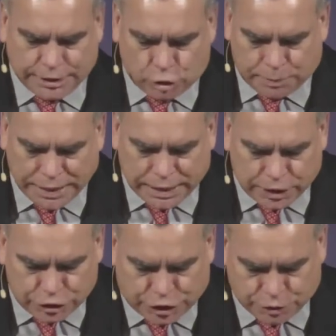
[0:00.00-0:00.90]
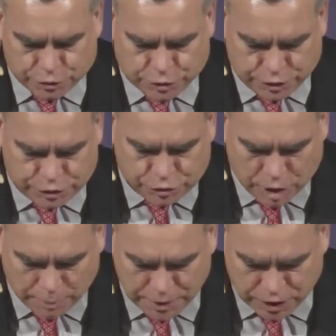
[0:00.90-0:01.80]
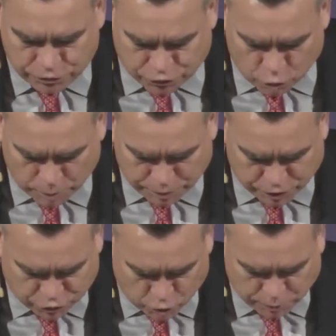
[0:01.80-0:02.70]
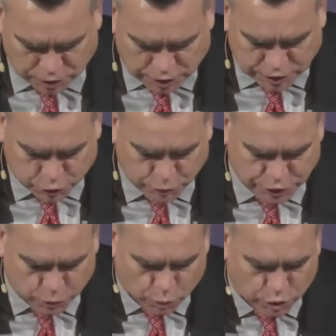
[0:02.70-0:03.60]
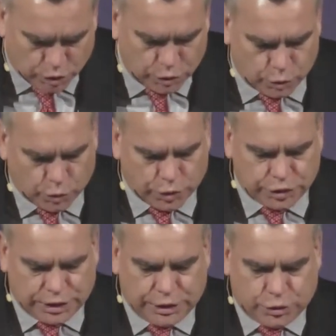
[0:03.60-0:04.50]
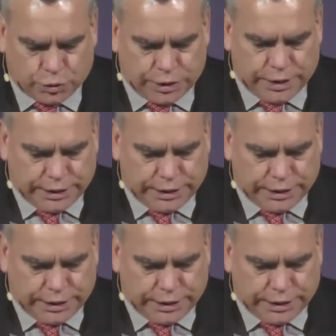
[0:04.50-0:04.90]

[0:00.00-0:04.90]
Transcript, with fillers: As obedient children, do not be conformed to the former lust which were yours in your